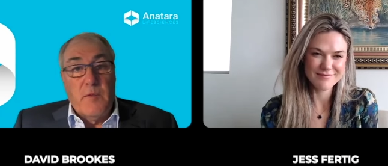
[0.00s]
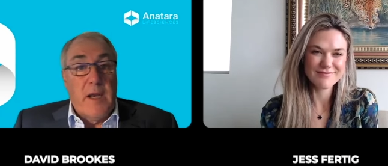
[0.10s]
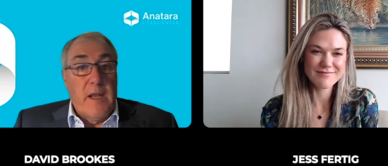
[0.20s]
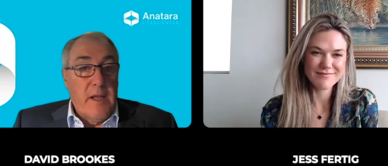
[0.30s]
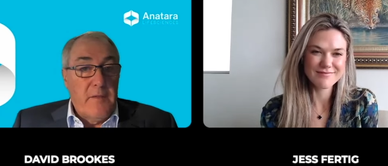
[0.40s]

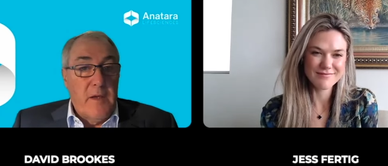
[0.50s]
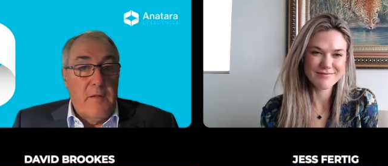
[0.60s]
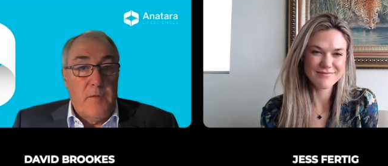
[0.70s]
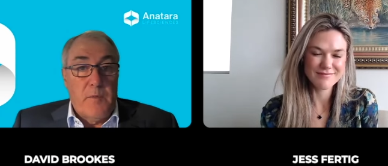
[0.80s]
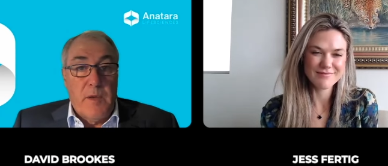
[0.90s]
Speaker 1: ready link there
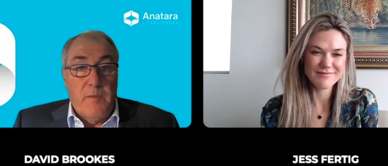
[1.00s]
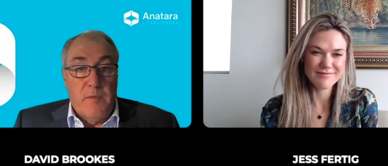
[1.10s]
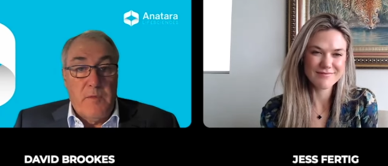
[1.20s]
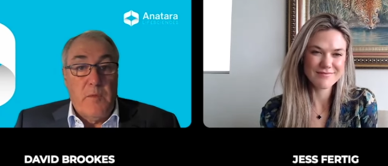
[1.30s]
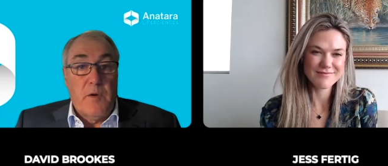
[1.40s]
for people
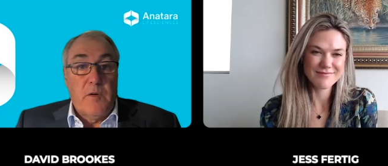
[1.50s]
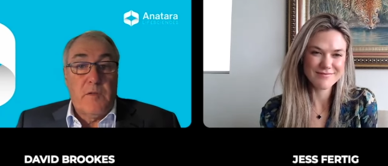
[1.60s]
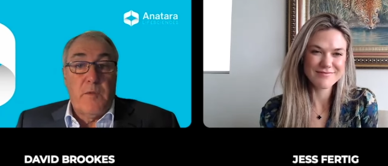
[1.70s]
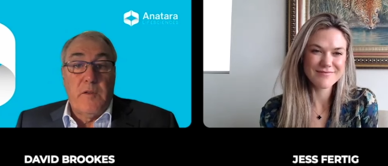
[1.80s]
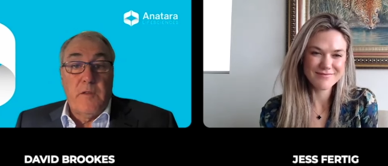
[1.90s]
if they want to
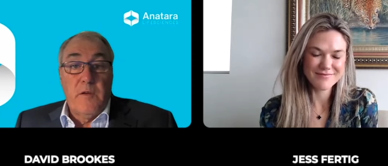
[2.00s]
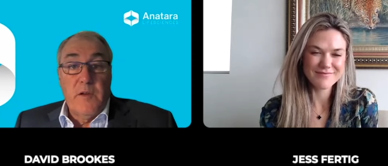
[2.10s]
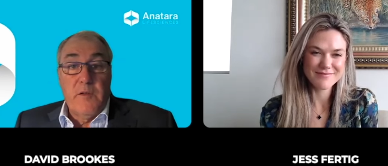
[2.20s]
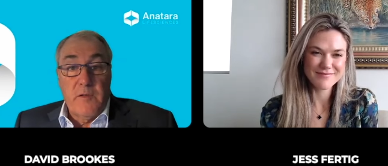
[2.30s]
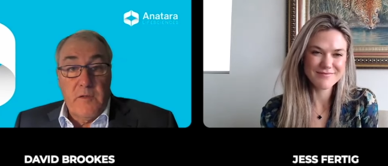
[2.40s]
express their
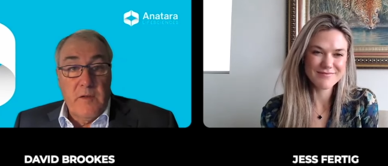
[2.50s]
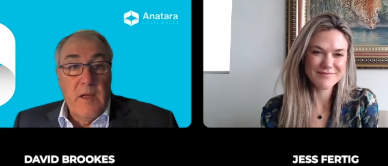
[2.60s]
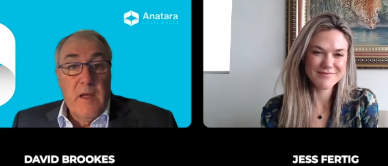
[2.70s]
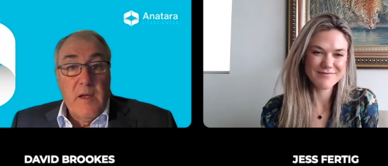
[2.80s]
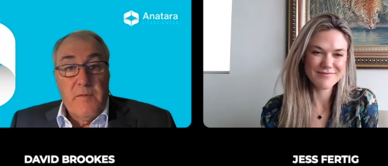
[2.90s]
interest
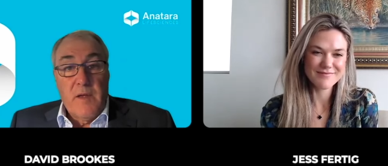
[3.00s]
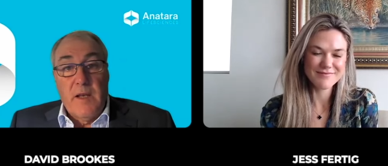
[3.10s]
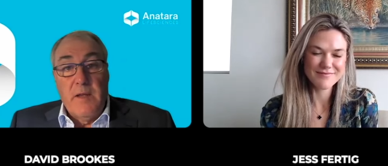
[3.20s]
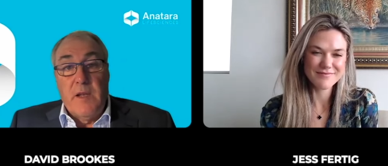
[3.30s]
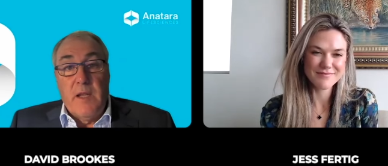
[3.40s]
if they
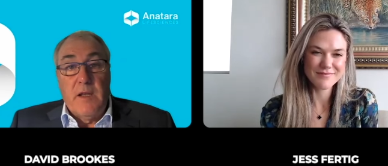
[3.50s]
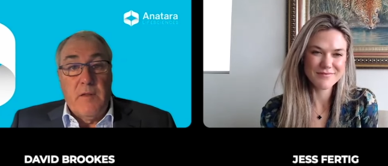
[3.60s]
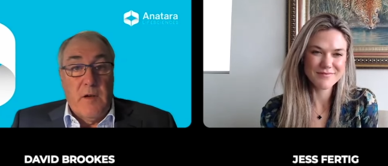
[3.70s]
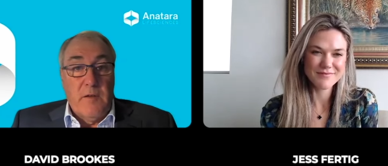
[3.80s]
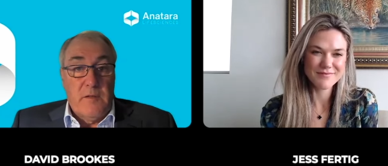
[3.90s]
live in any of
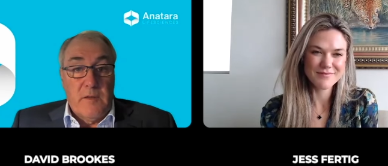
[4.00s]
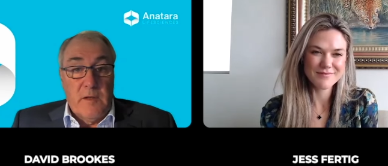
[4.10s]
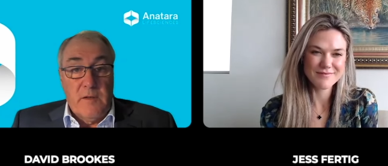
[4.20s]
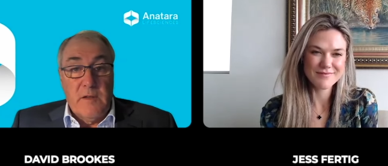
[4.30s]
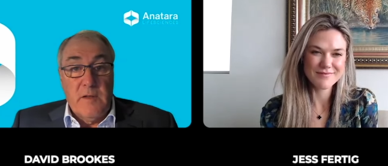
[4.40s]
those uh,
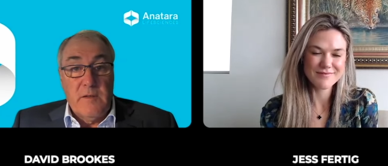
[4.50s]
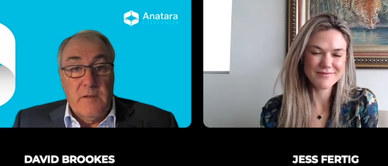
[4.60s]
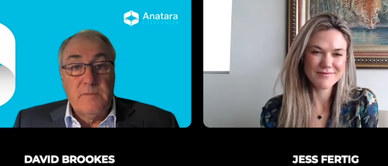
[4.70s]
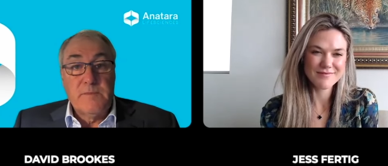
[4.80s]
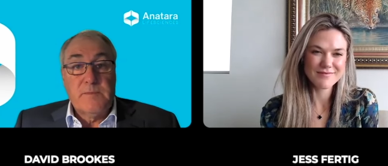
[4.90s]

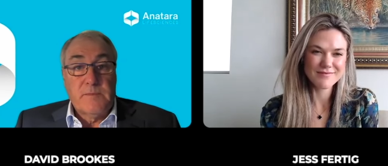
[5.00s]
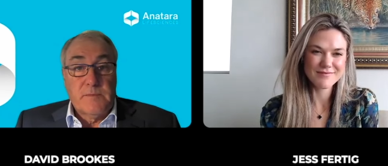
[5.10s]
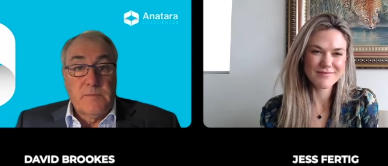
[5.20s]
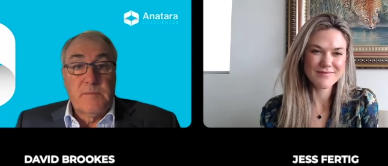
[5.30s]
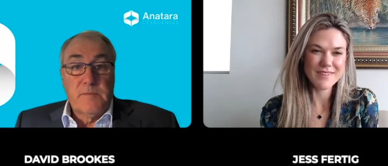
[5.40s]
cities.
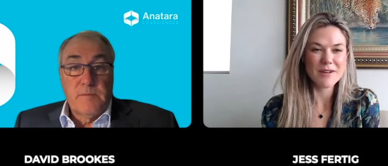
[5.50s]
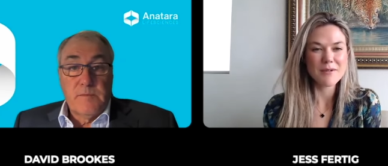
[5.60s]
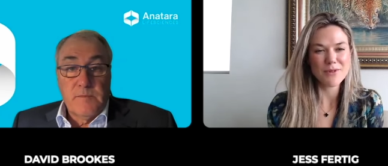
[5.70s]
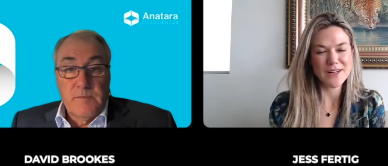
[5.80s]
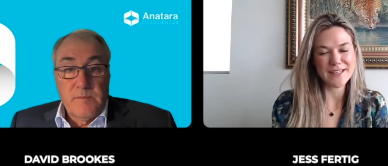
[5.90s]

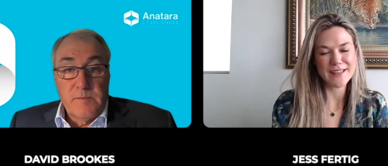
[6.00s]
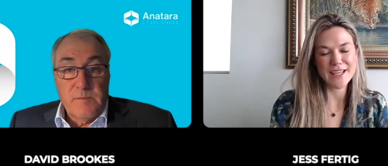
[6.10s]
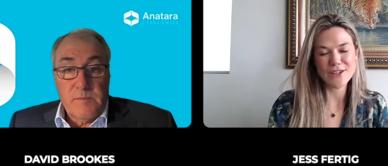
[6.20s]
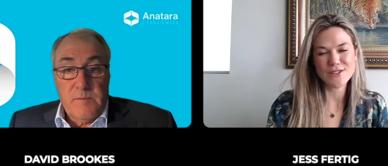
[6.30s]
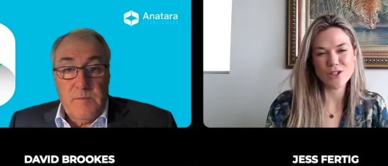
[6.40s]
Speaker 2: Brilliant.
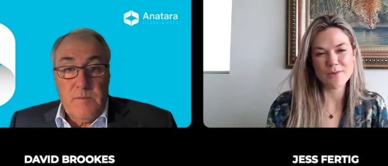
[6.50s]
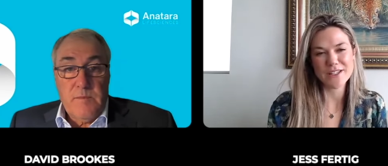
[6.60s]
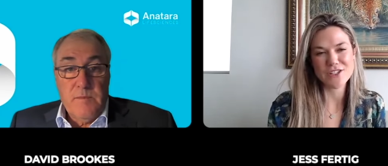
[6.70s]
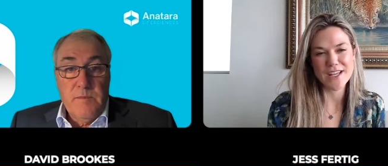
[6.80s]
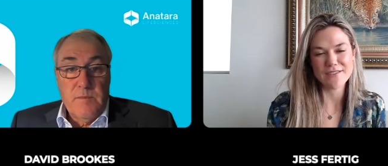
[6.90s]
Thank you so
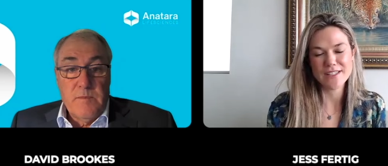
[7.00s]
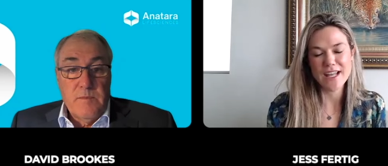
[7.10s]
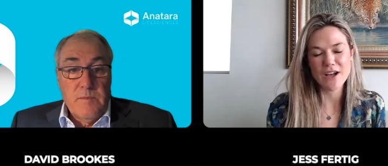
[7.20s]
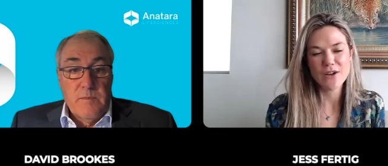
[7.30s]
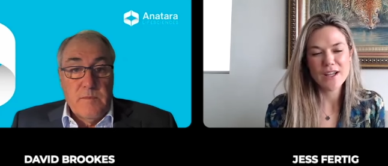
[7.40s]
much, David.
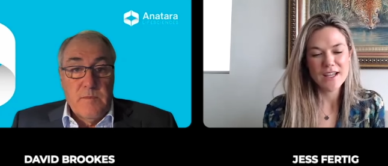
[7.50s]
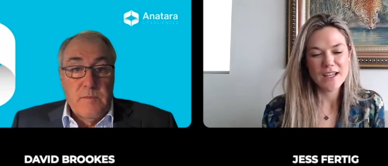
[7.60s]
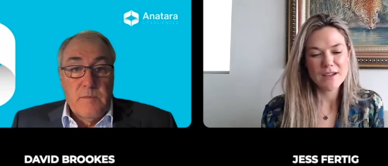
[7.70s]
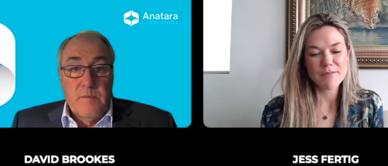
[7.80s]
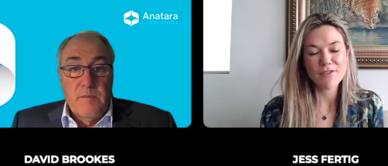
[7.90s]
Now,
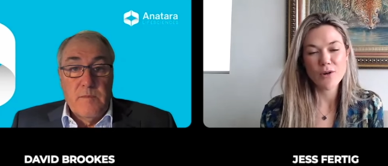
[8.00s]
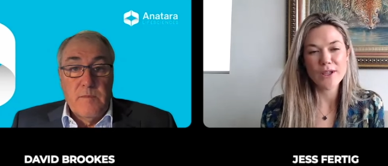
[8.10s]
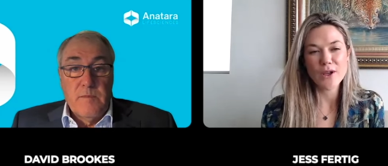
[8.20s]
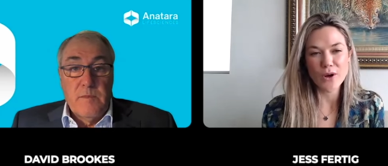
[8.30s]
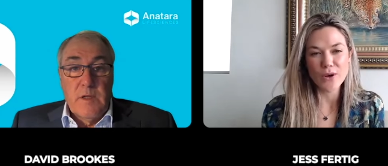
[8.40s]
before
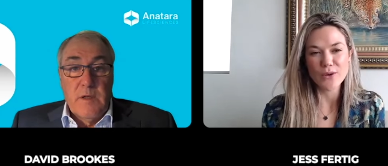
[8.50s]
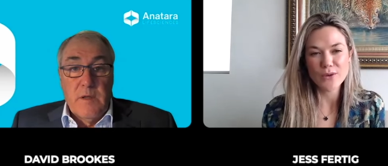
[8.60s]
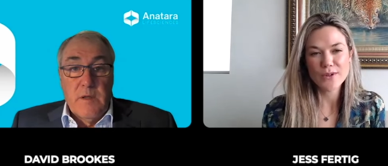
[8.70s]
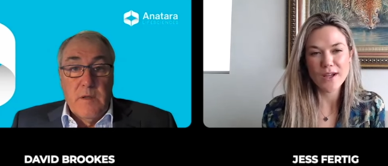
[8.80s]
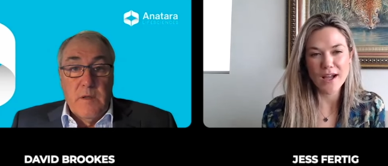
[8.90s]
we
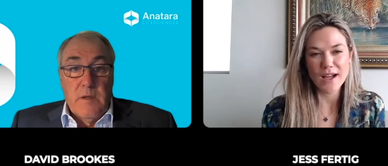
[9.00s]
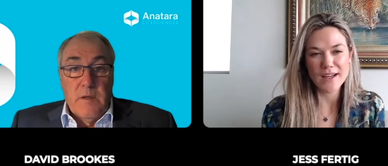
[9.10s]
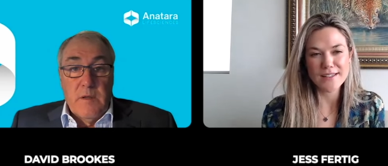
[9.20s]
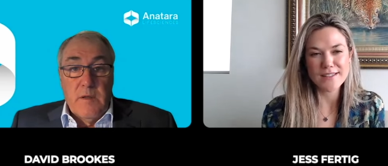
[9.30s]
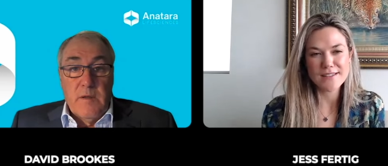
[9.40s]
go,
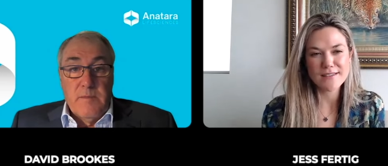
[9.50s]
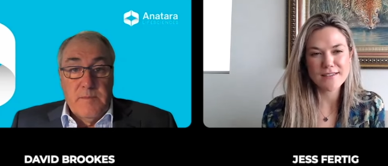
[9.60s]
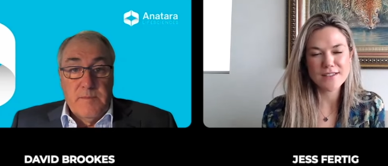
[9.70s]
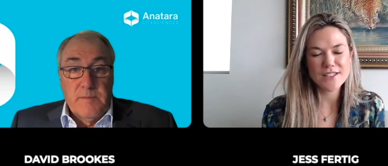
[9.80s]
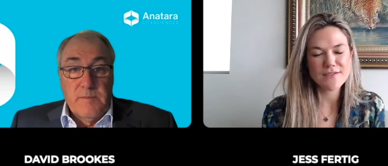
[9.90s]
I'm
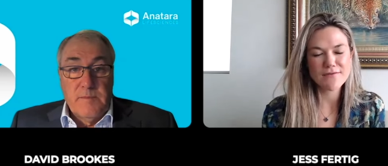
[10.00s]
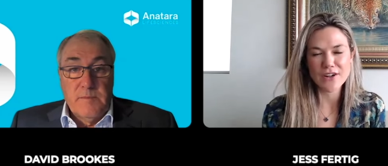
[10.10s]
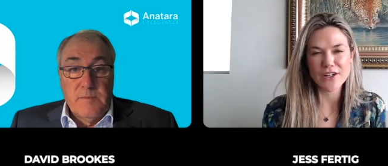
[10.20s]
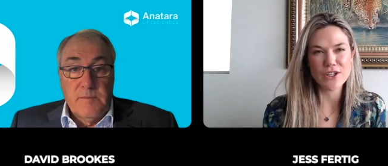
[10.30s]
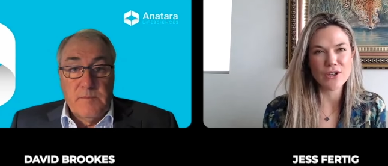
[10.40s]
just
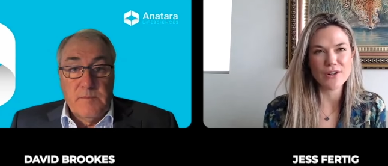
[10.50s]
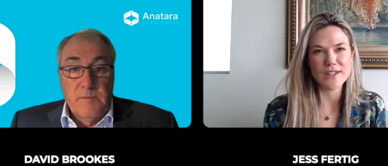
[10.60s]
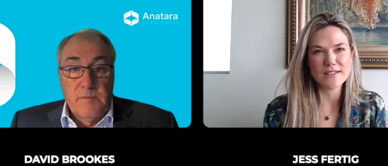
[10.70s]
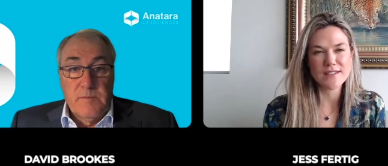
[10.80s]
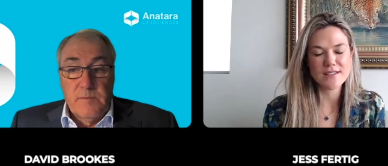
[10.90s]
very
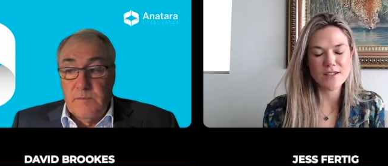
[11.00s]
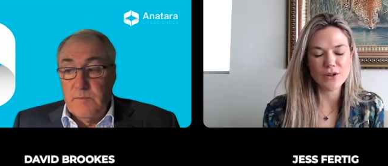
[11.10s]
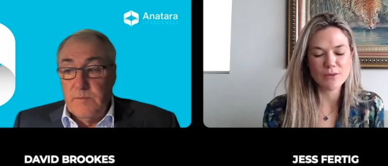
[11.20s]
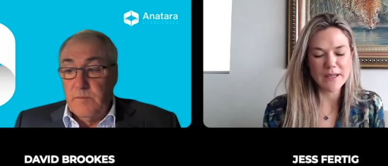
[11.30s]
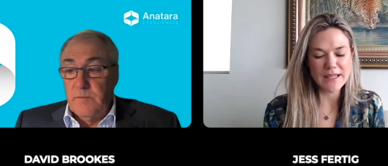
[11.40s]
curious.
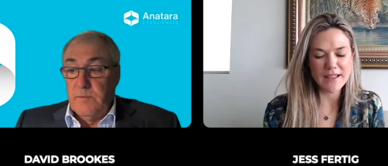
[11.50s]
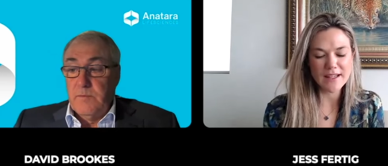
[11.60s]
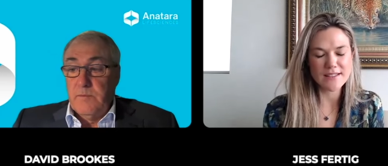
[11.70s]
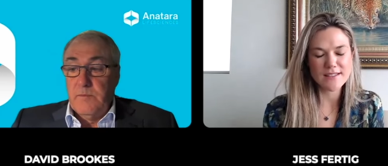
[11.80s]
So being that